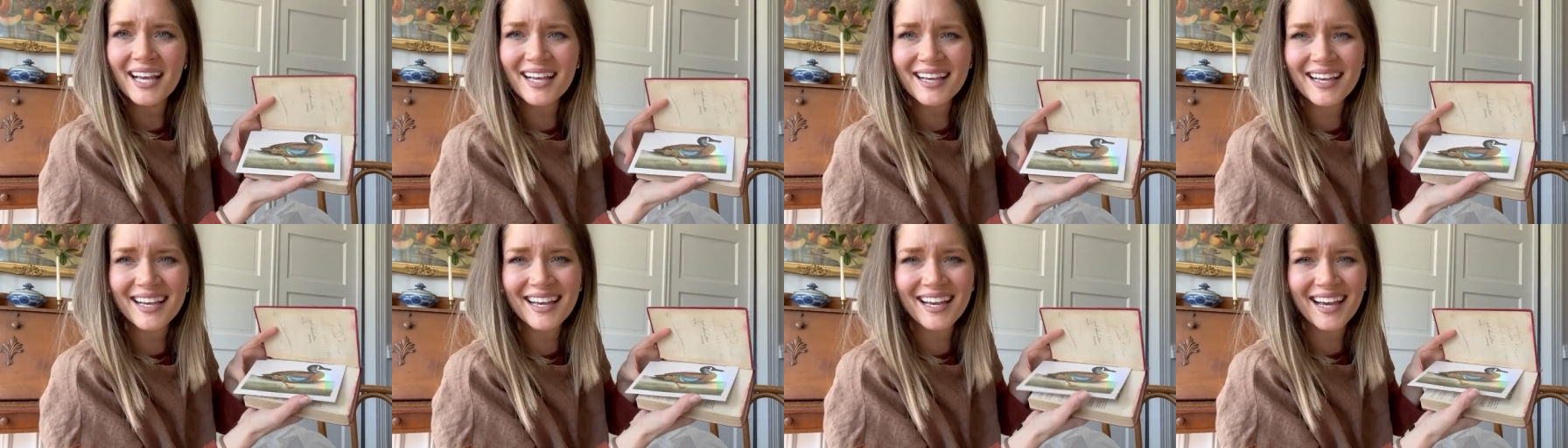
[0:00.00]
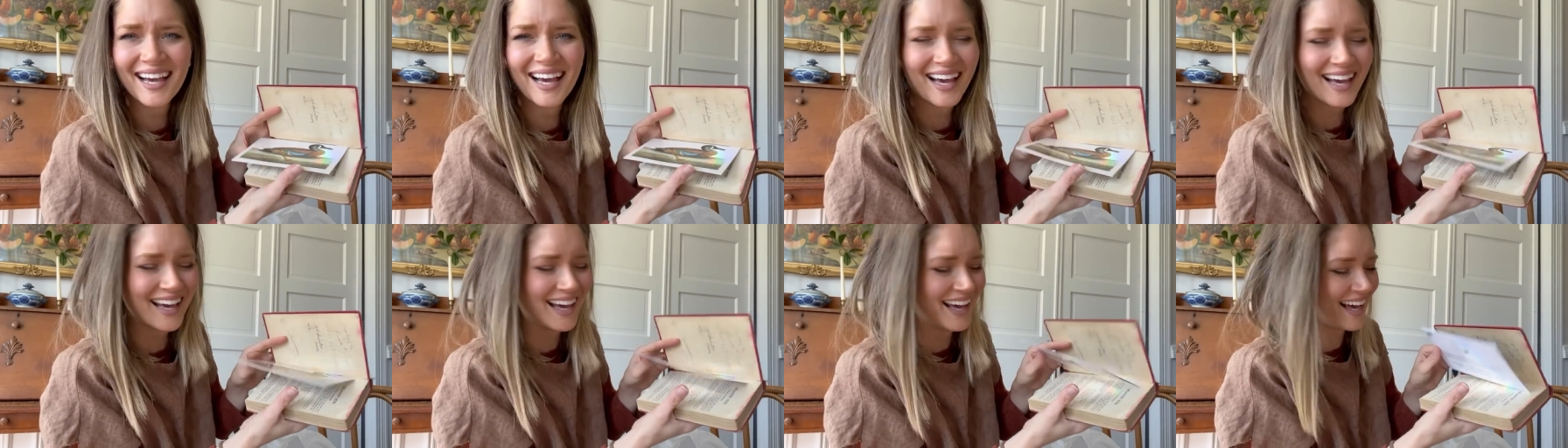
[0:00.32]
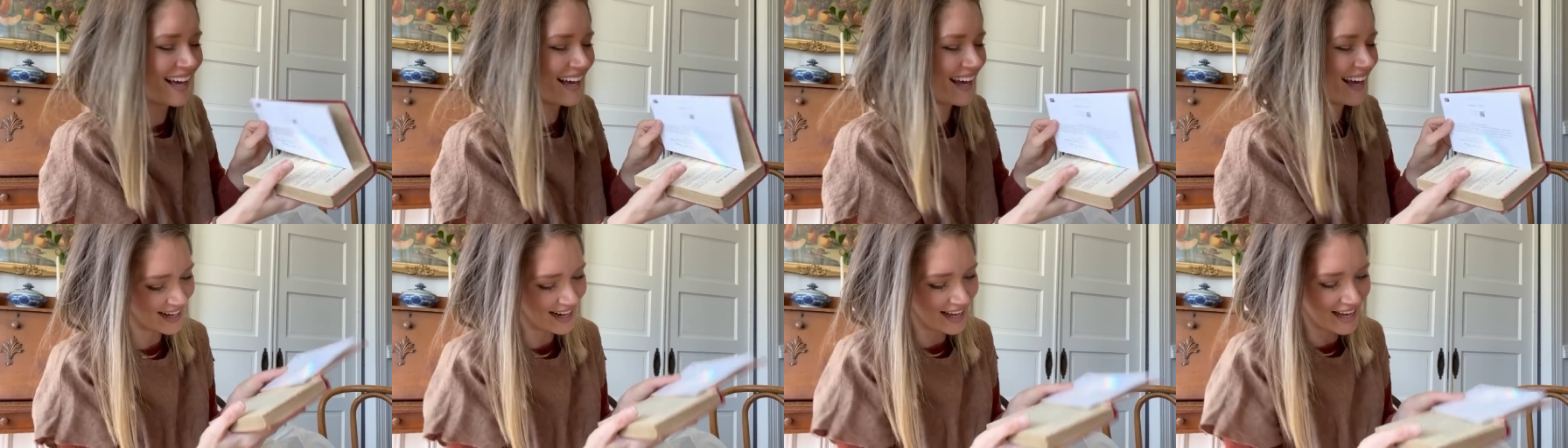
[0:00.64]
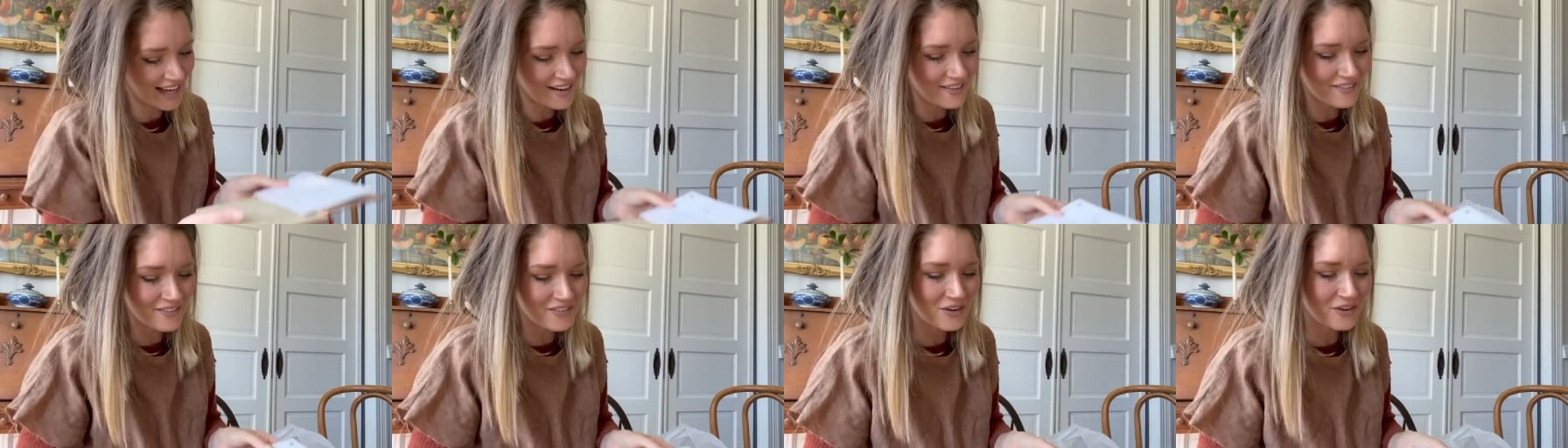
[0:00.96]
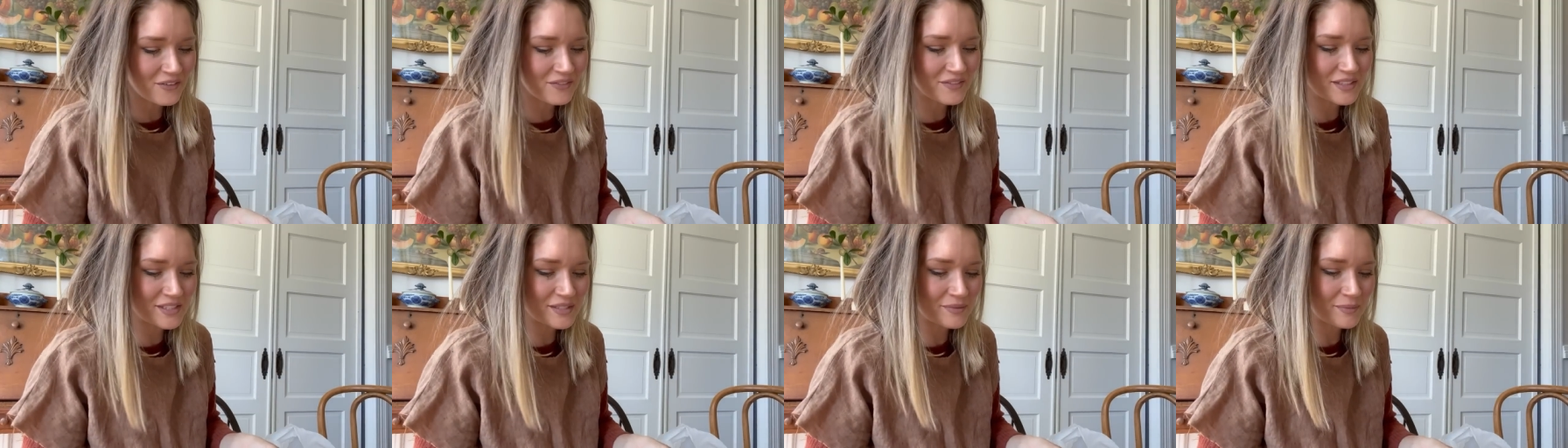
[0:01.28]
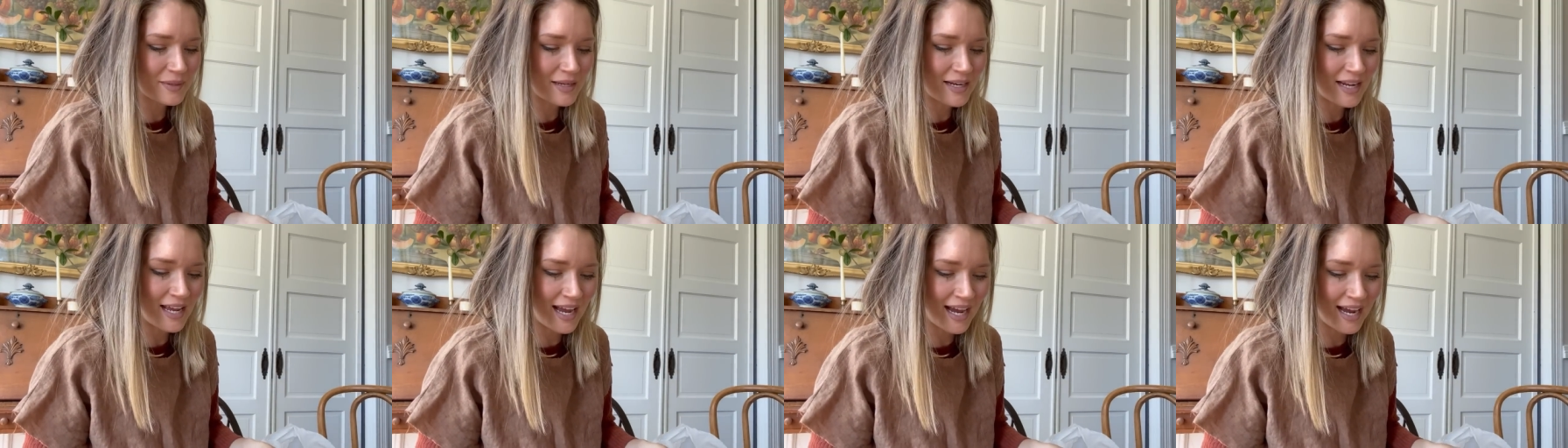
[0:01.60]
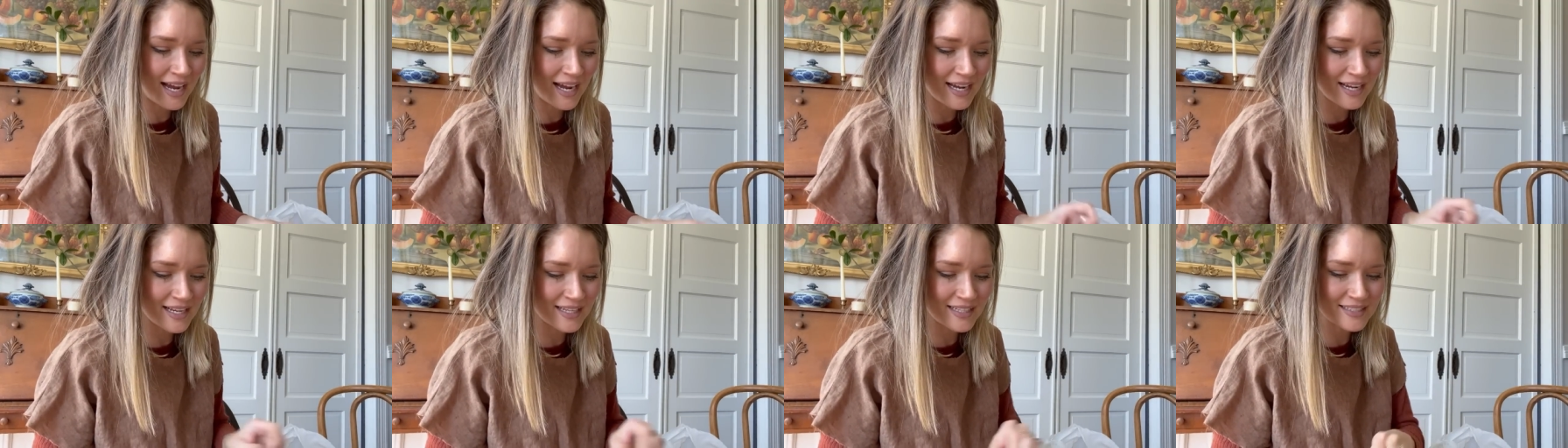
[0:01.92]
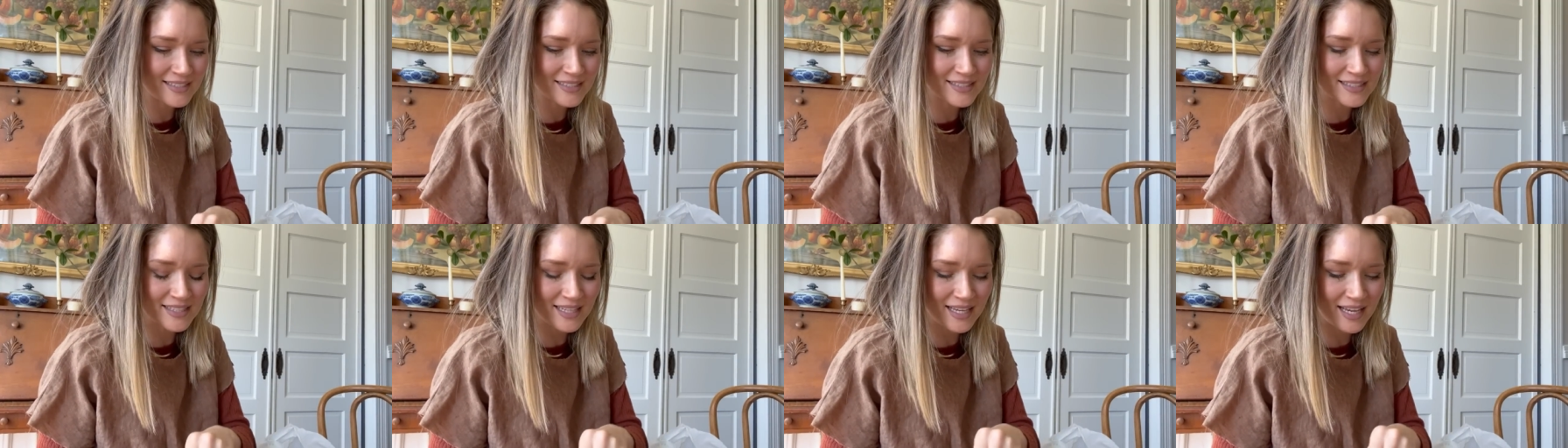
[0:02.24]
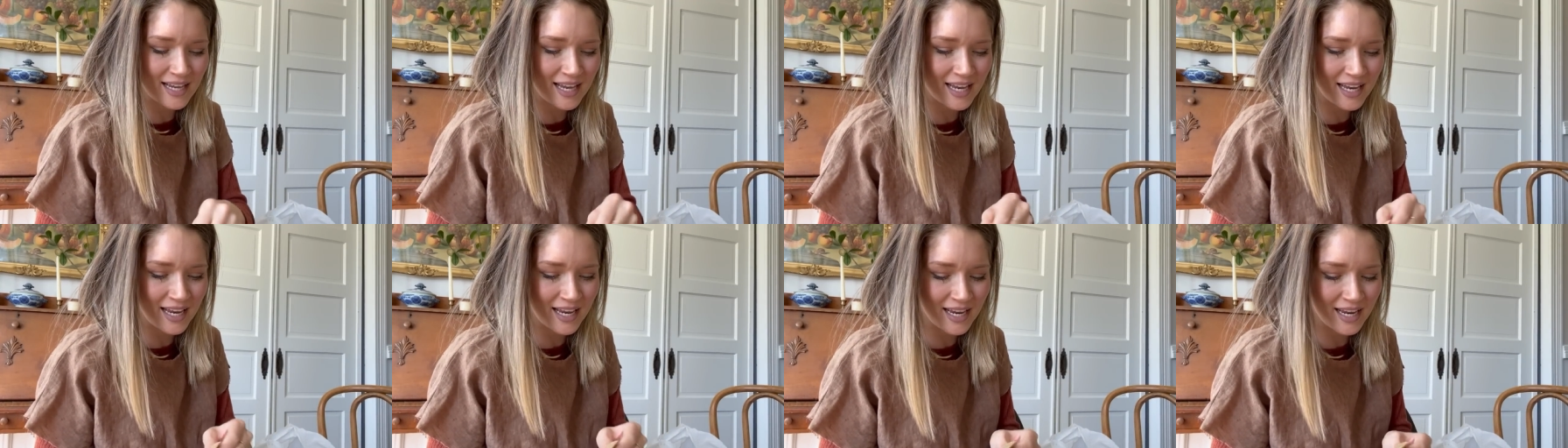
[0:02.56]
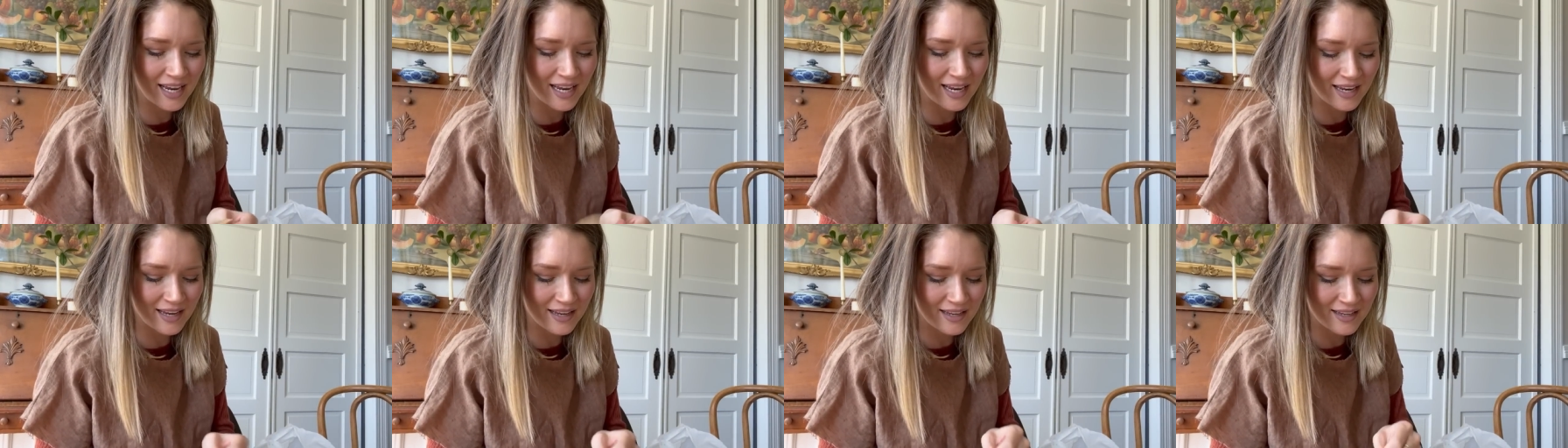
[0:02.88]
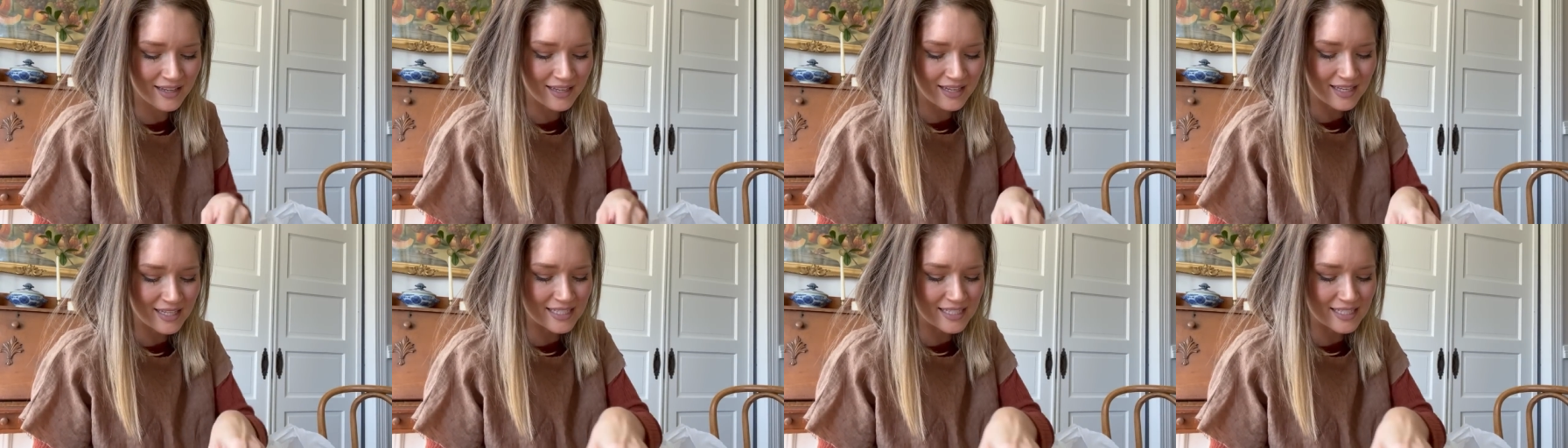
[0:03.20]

I don't know if this one has a